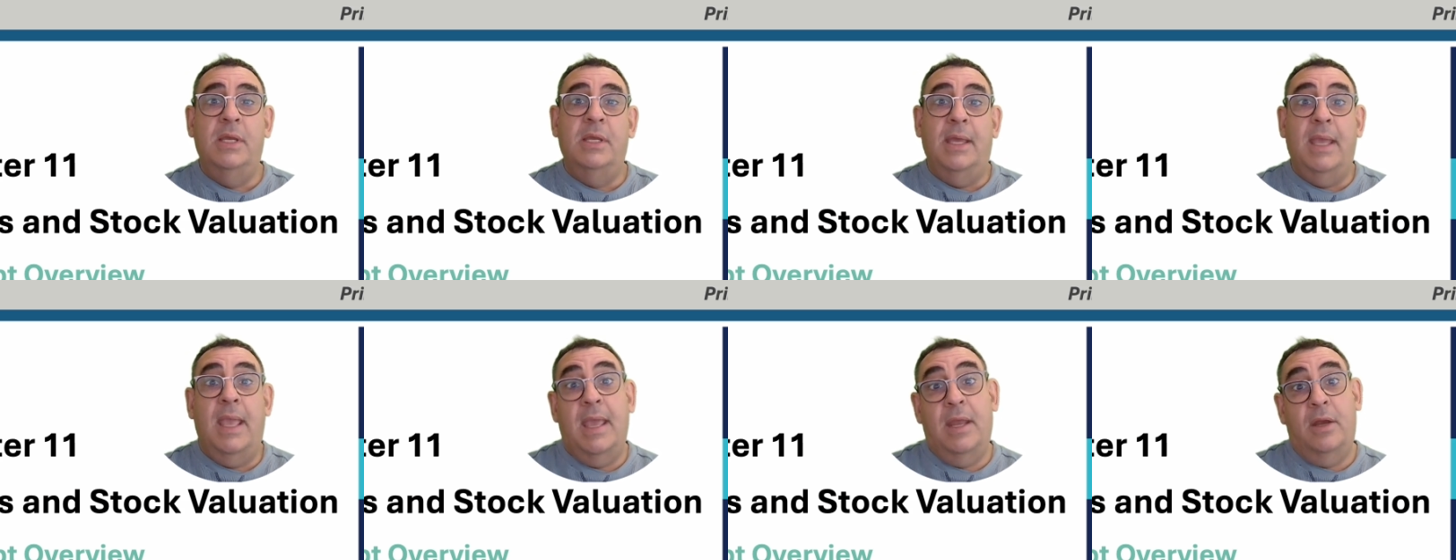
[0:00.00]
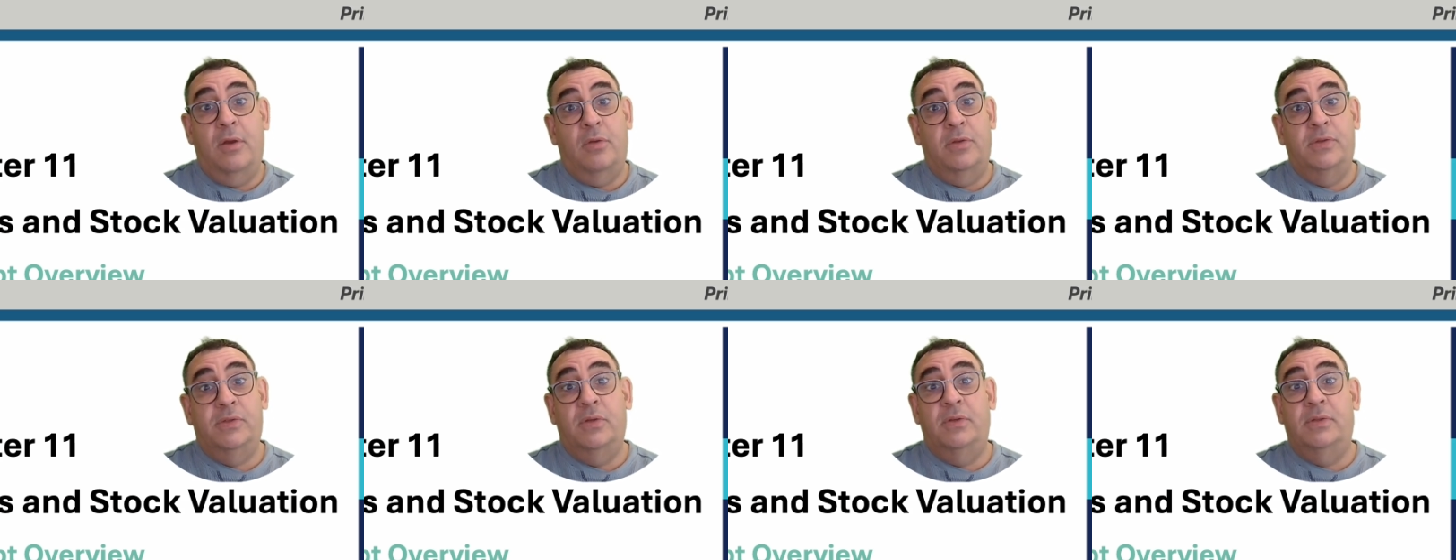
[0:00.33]
and
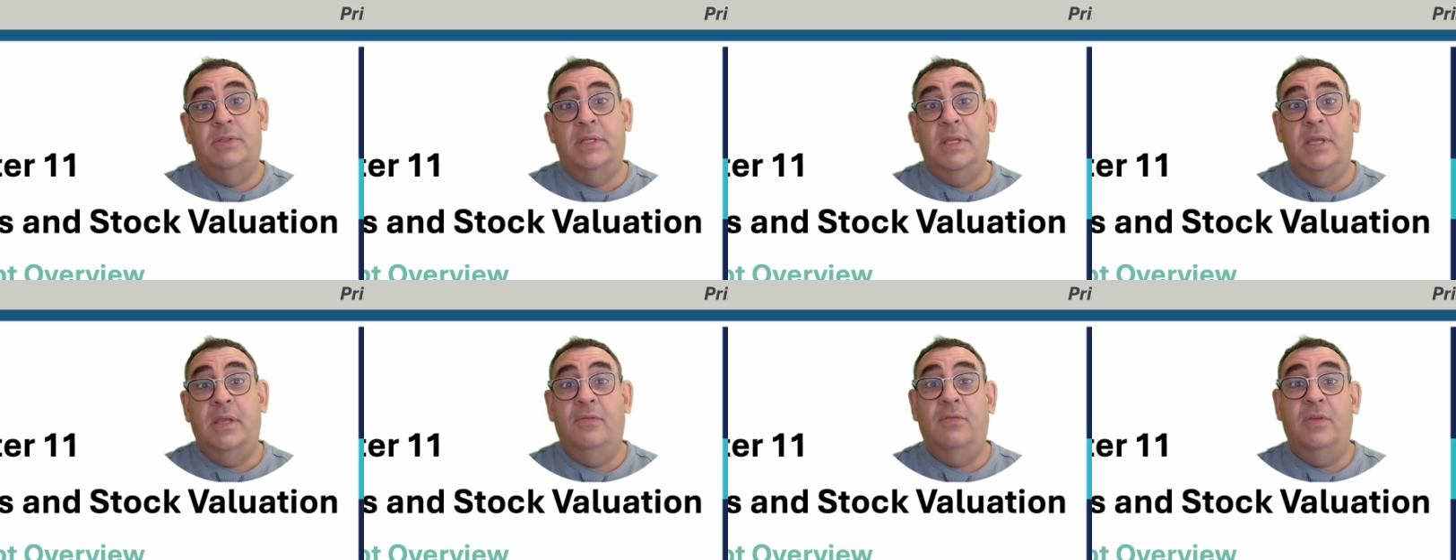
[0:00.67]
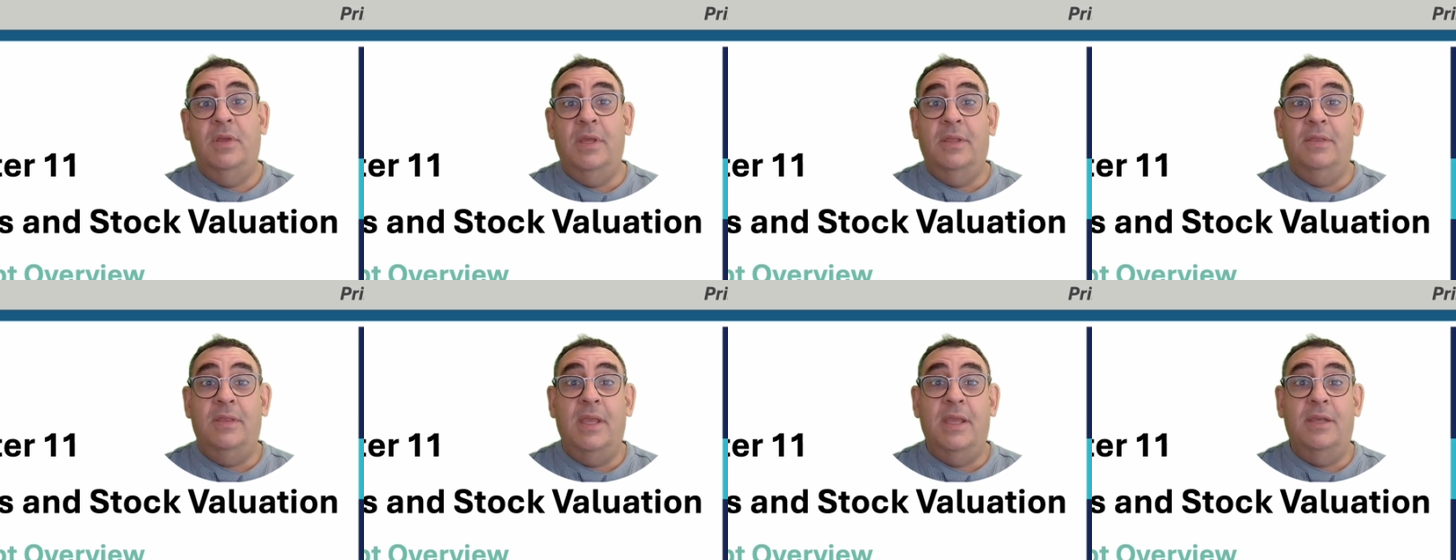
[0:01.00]
also see if you
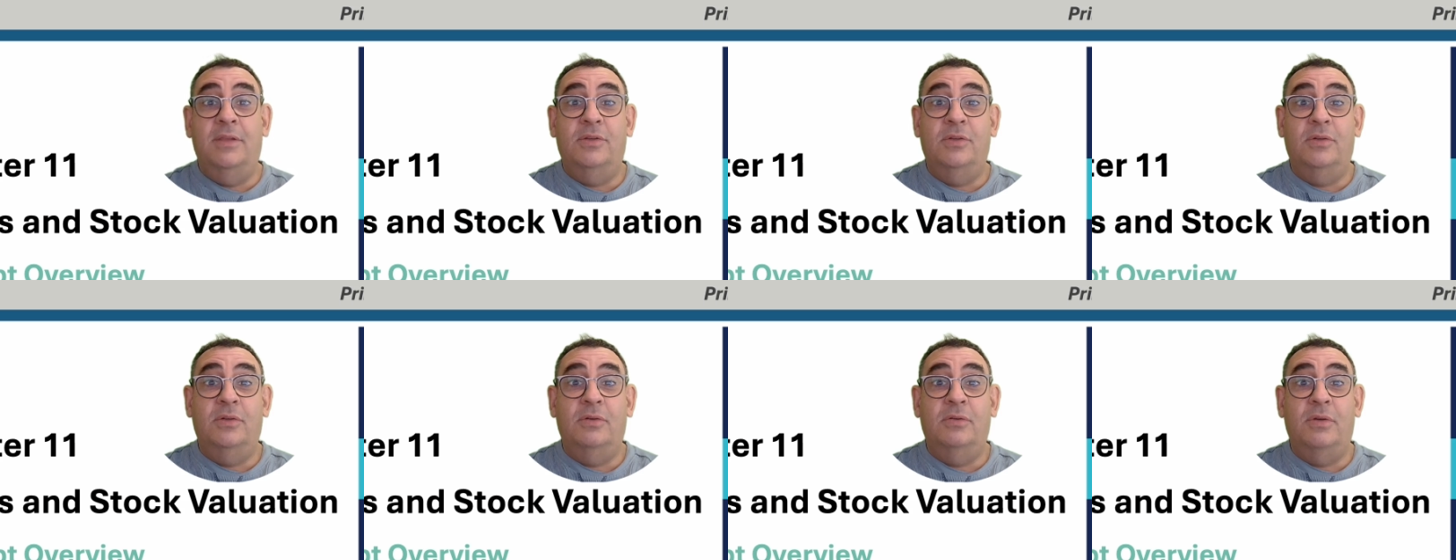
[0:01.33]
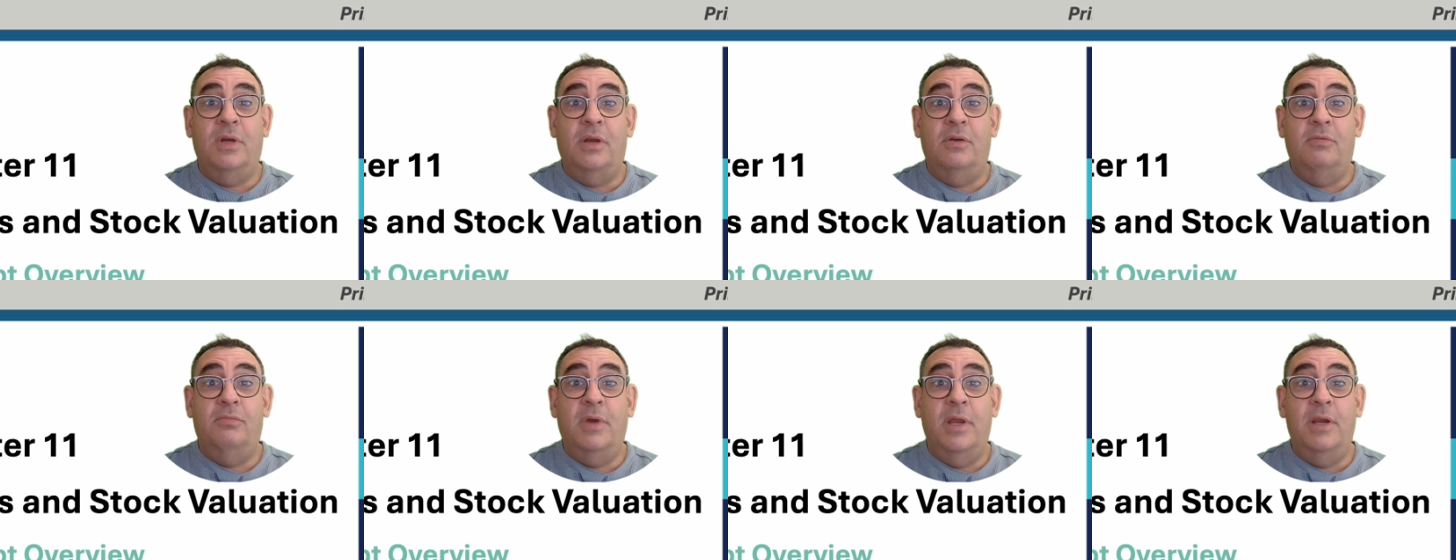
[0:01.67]
get the
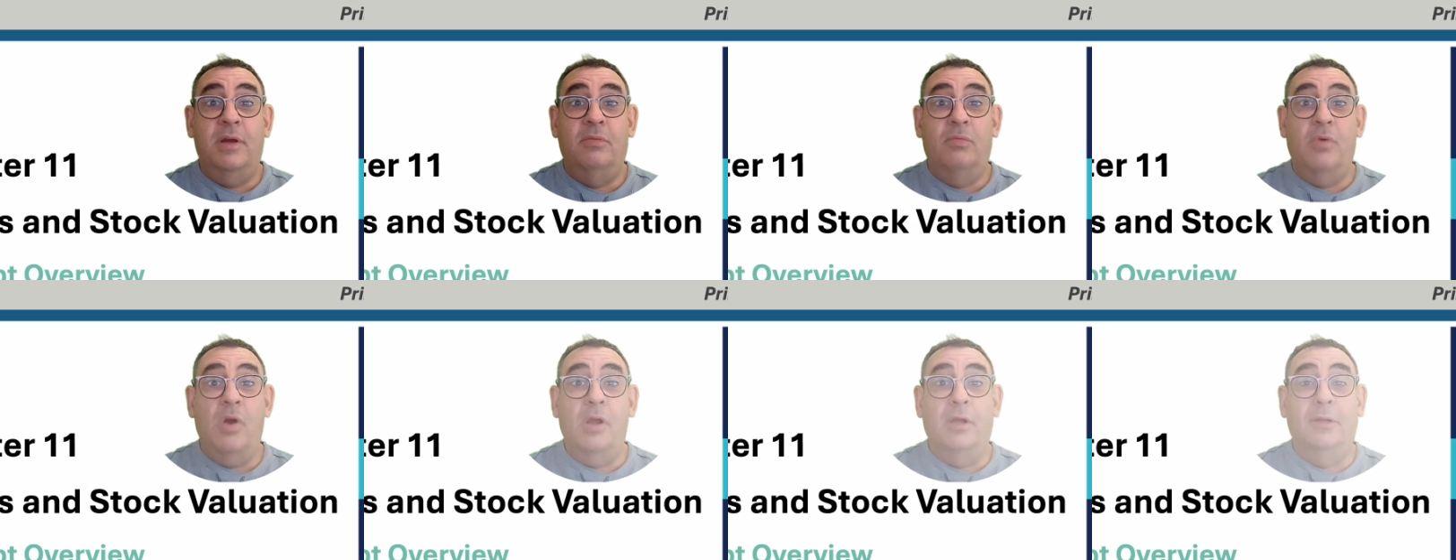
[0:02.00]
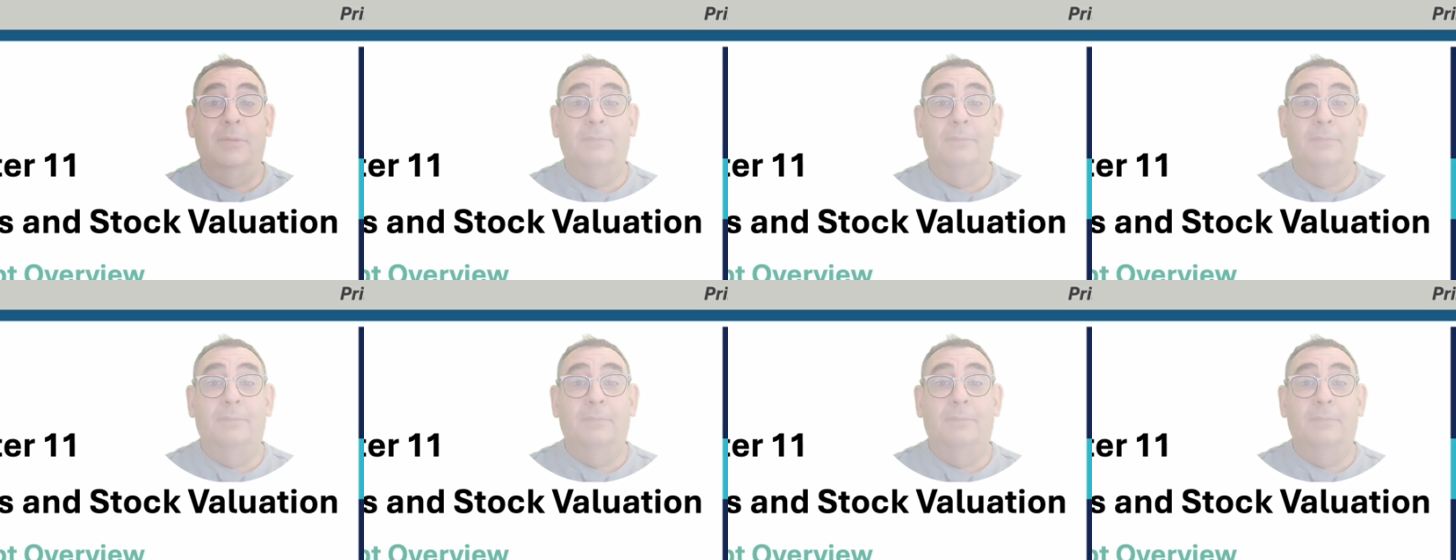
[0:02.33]
answer right or wrong.